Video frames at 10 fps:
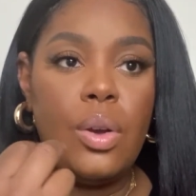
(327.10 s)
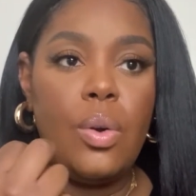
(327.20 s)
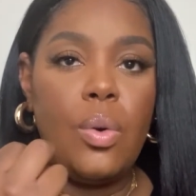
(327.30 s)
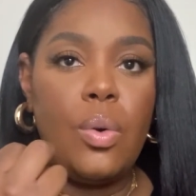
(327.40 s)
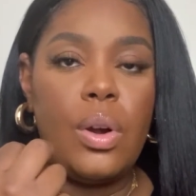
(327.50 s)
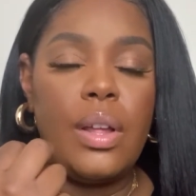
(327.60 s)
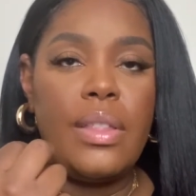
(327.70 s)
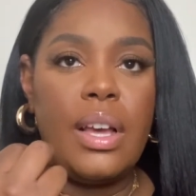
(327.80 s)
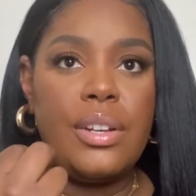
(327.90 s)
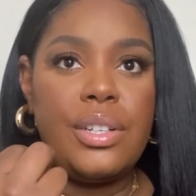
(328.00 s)
or
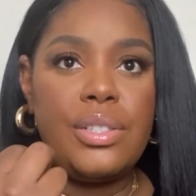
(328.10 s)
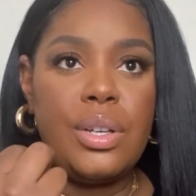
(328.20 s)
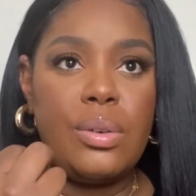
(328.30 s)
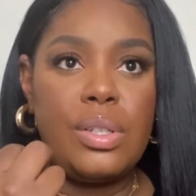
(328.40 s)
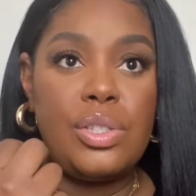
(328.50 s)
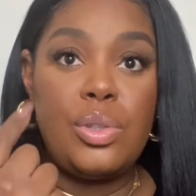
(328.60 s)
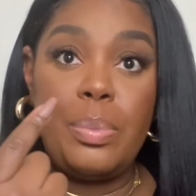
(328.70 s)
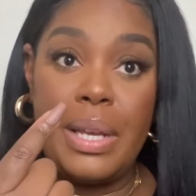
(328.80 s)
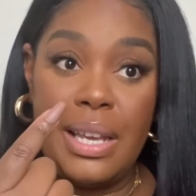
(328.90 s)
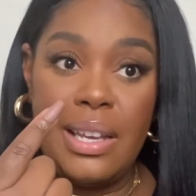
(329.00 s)
the undertone is too
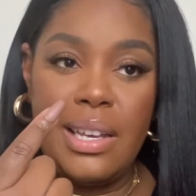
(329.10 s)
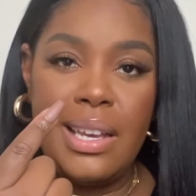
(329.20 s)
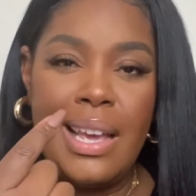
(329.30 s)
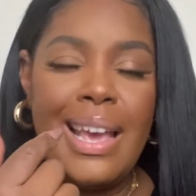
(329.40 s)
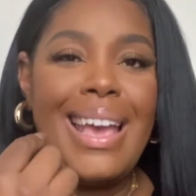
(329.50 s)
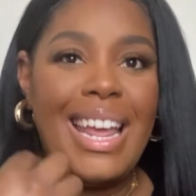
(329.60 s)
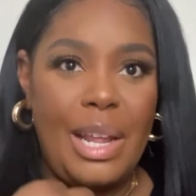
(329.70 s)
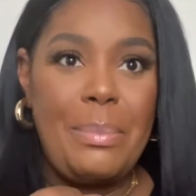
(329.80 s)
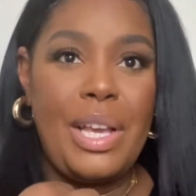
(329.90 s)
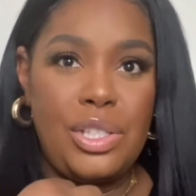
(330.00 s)
pink and
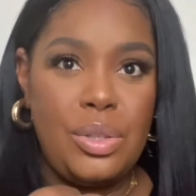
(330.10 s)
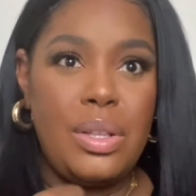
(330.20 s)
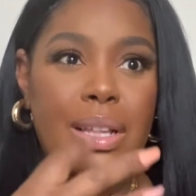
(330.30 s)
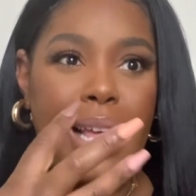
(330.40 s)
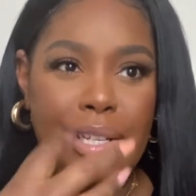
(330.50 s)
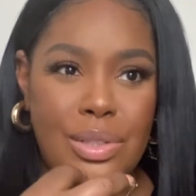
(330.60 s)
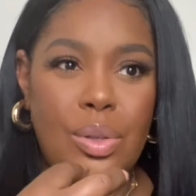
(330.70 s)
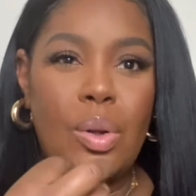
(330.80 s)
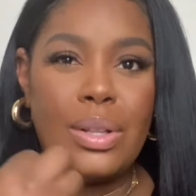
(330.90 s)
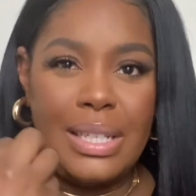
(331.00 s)
it makes you look like
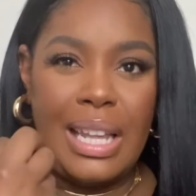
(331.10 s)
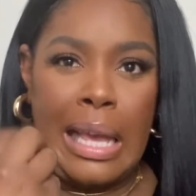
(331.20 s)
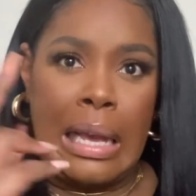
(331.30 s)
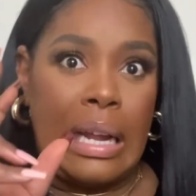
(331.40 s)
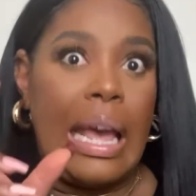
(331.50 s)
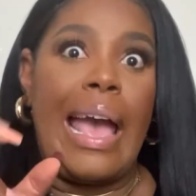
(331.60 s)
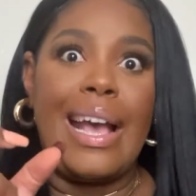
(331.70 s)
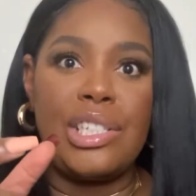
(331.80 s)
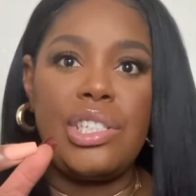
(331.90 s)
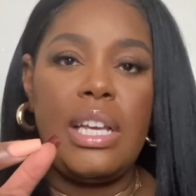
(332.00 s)
dull and like kind of
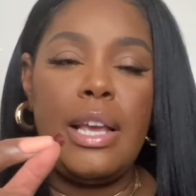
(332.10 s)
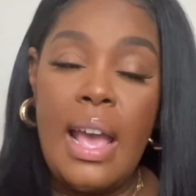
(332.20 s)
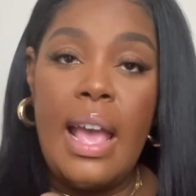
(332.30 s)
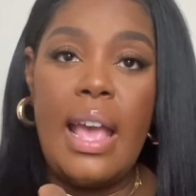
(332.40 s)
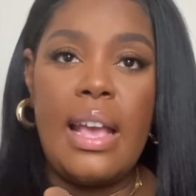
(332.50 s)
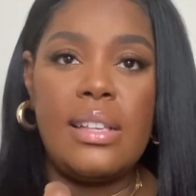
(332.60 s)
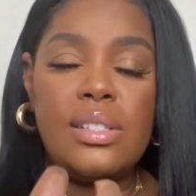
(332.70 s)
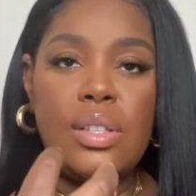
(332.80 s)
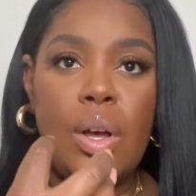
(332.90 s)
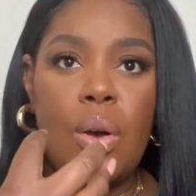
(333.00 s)
ashy. And
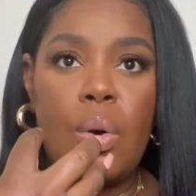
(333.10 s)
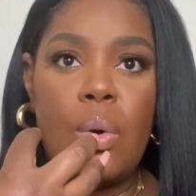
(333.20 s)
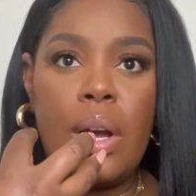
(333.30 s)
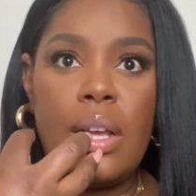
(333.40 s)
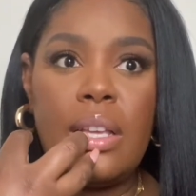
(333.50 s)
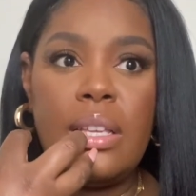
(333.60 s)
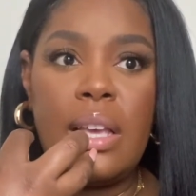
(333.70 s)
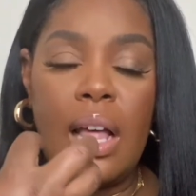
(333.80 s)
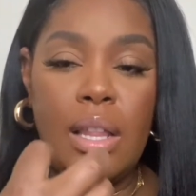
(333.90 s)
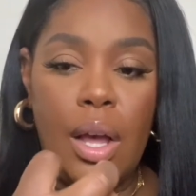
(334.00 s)
so
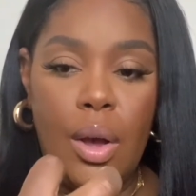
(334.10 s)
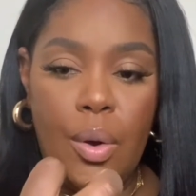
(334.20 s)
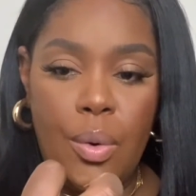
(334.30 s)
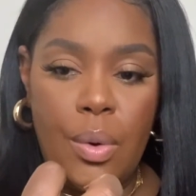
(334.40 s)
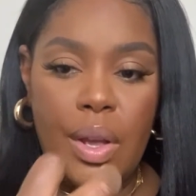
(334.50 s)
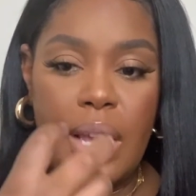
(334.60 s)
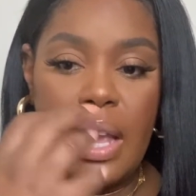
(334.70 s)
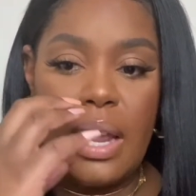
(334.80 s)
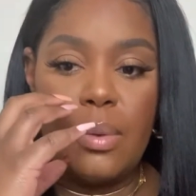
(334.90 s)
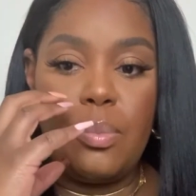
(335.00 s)
yellow
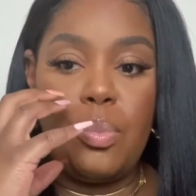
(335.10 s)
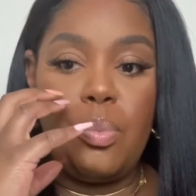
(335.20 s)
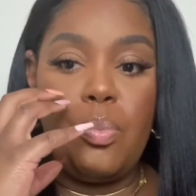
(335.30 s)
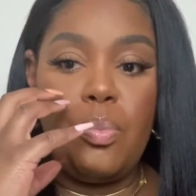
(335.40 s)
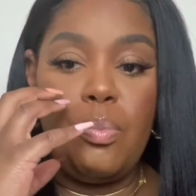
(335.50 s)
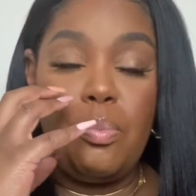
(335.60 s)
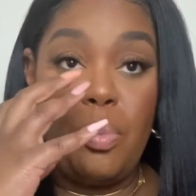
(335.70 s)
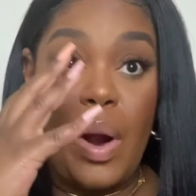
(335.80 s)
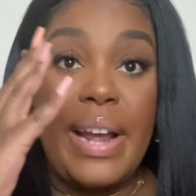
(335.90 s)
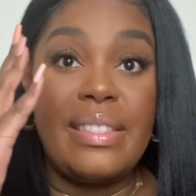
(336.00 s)
can
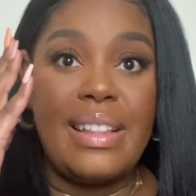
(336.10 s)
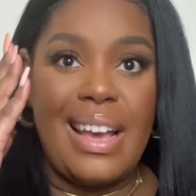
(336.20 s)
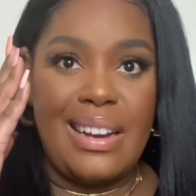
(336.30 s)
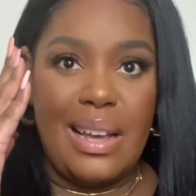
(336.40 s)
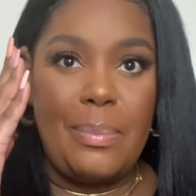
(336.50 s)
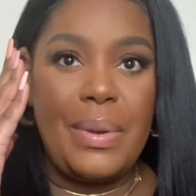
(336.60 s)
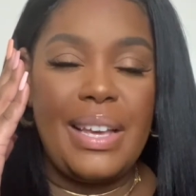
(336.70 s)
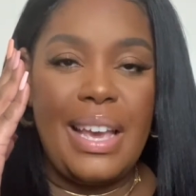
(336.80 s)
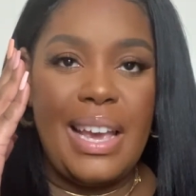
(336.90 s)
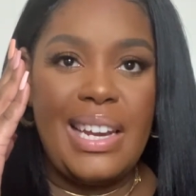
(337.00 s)
brighten that up
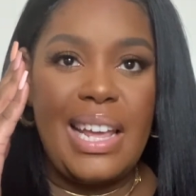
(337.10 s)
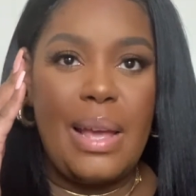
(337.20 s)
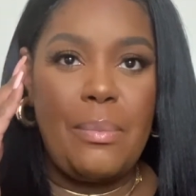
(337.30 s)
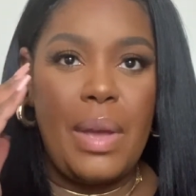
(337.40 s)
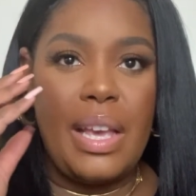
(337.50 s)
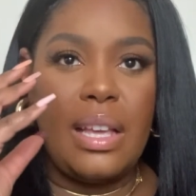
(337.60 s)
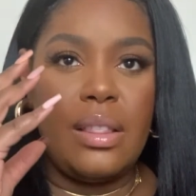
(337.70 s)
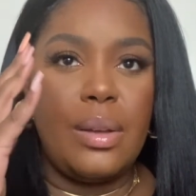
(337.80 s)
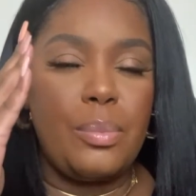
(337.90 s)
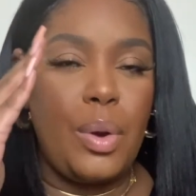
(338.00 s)
again and make it
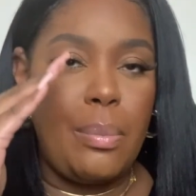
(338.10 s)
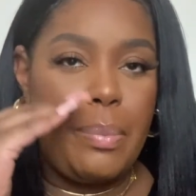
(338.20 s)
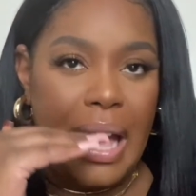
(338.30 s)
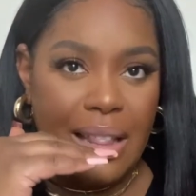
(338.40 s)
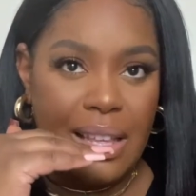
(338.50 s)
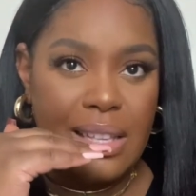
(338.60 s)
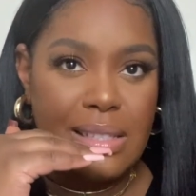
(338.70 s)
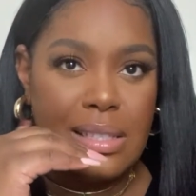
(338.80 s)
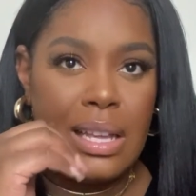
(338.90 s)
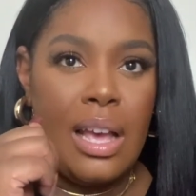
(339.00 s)
look more
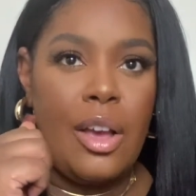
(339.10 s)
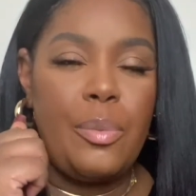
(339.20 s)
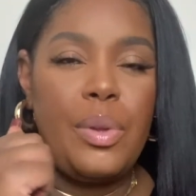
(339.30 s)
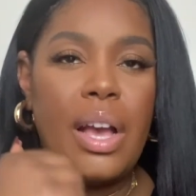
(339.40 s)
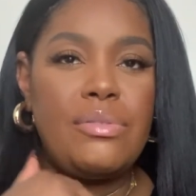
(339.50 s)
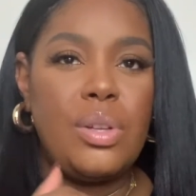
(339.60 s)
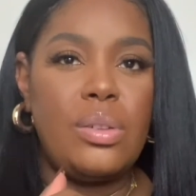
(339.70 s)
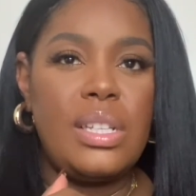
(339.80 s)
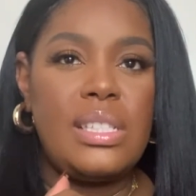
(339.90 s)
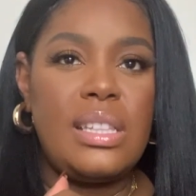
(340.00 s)
balanced. We have
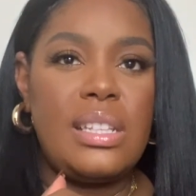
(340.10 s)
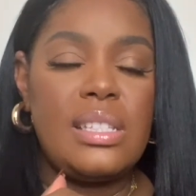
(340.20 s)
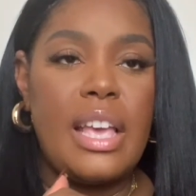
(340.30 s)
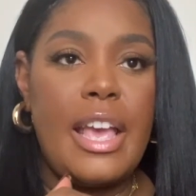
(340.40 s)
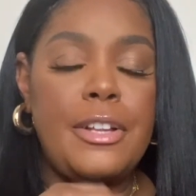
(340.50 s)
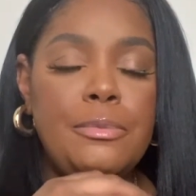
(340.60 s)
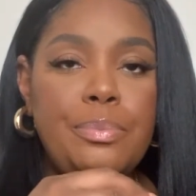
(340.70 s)
dullness in the skin.